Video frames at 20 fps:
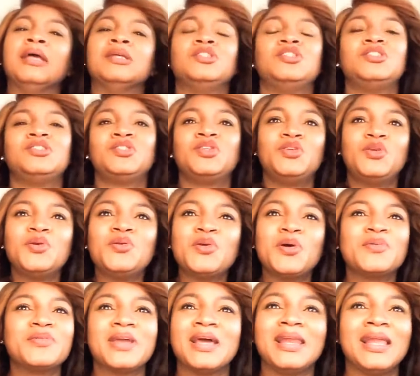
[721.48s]
Do you not
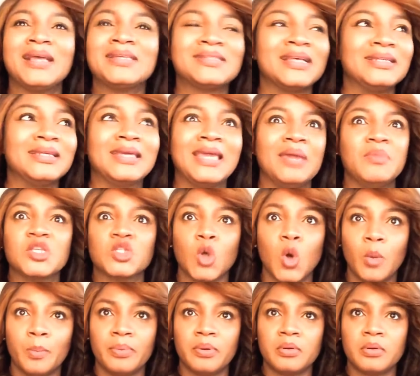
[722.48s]
realize that the game is
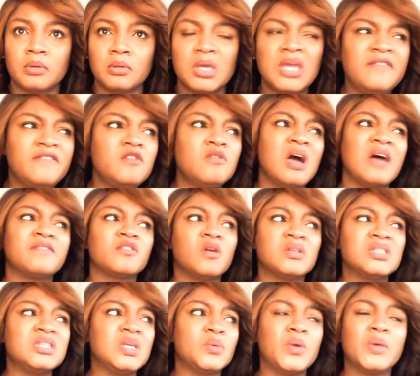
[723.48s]
up? If you have
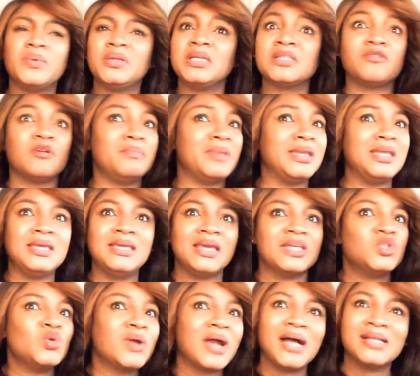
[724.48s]
gotten away with this for many years,
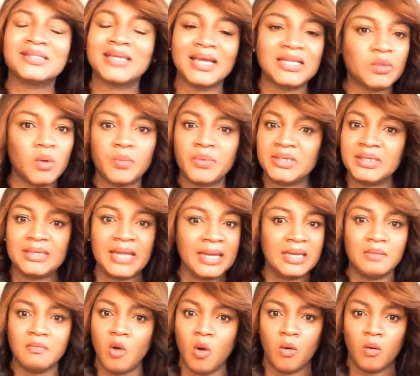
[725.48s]
you can't get away with it
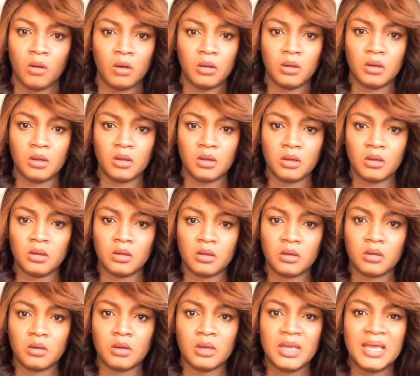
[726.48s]
anymore.
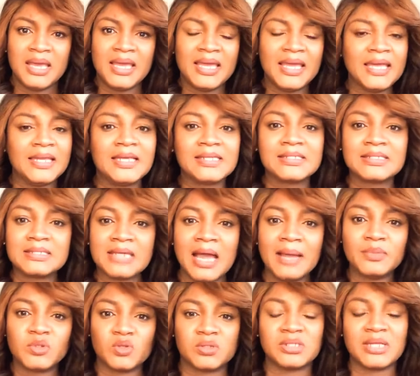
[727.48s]
It is time
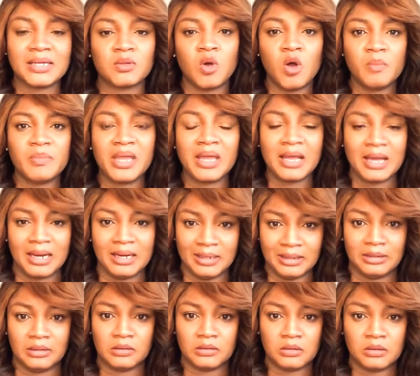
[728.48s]
to start coming
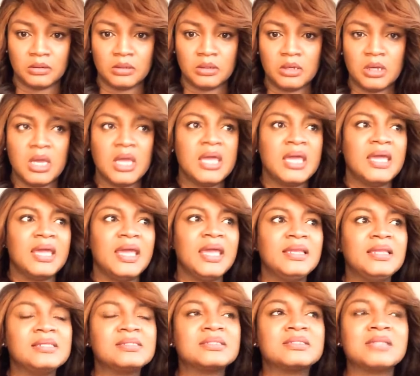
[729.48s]
clean. It
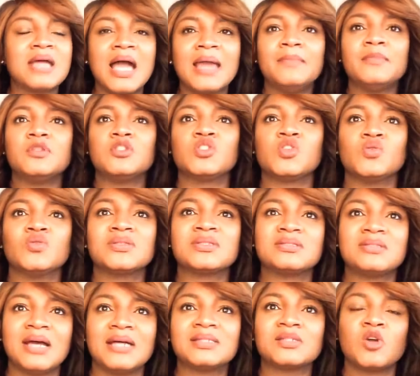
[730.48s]
is time to
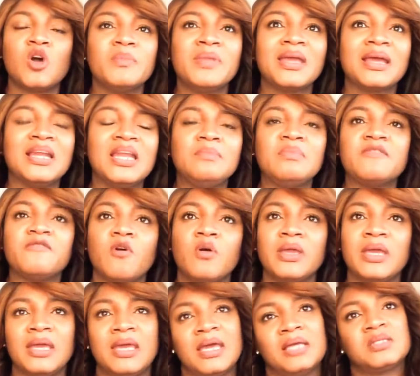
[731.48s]
start coming clean before
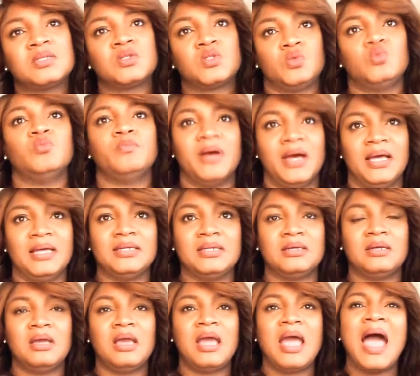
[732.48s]
it gets too bad.
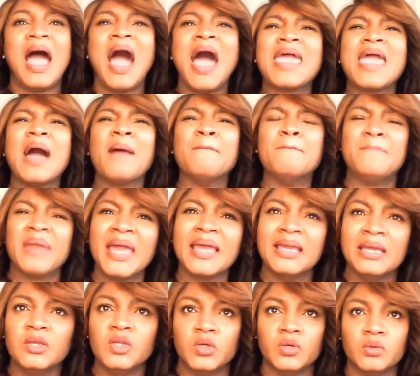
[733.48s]
I am
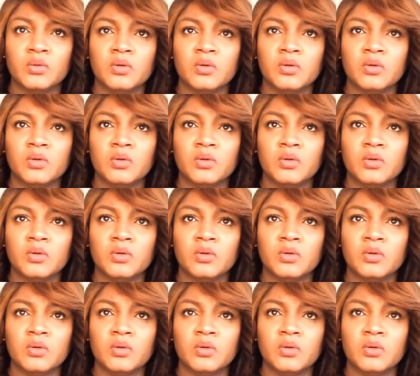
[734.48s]
begging you.